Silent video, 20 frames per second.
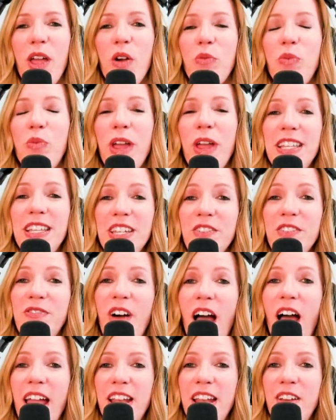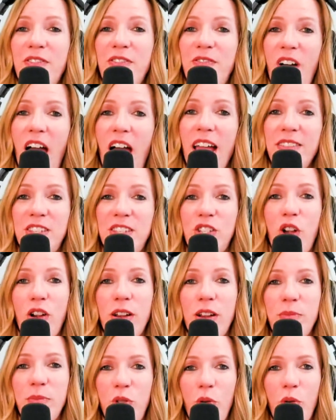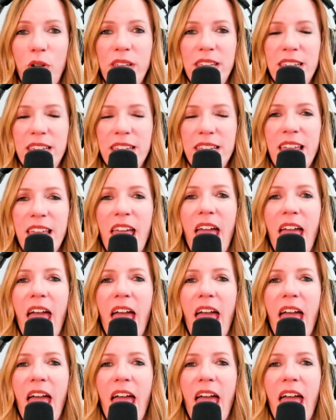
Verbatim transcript: we define a five-star employee